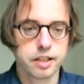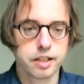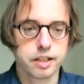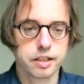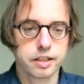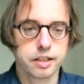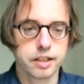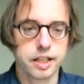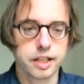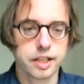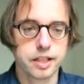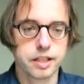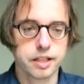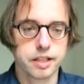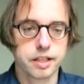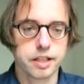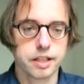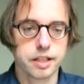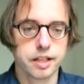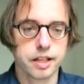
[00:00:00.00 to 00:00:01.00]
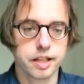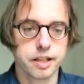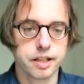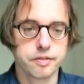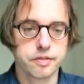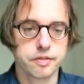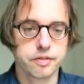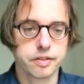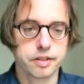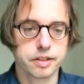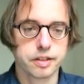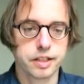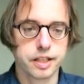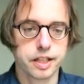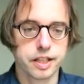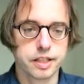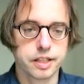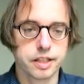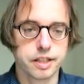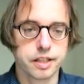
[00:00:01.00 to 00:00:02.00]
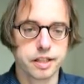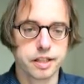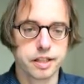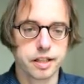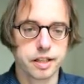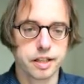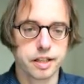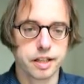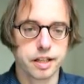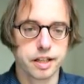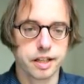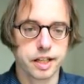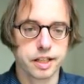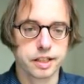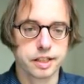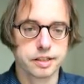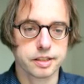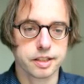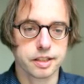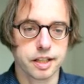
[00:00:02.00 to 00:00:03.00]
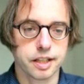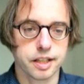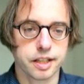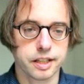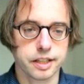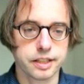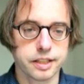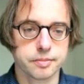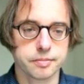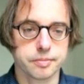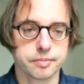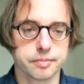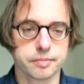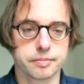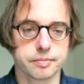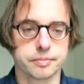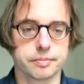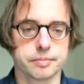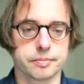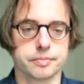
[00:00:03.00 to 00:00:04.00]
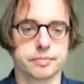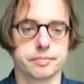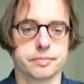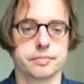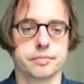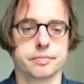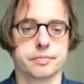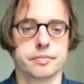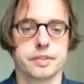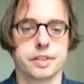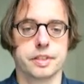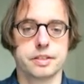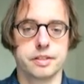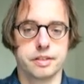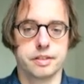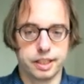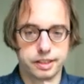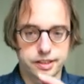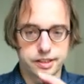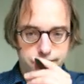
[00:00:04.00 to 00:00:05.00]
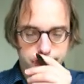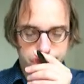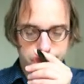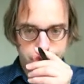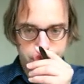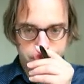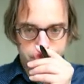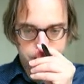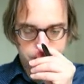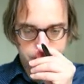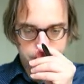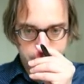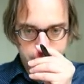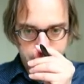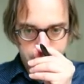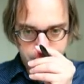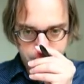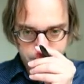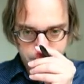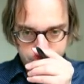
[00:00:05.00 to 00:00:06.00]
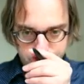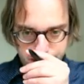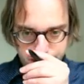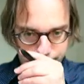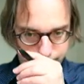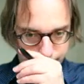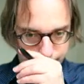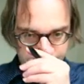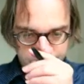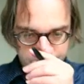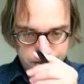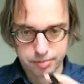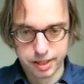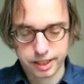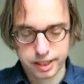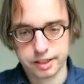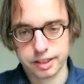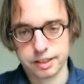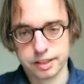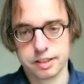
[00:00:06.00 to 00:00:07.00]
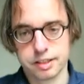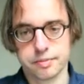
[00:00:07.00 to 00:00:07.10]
k f k x I. So that's the expected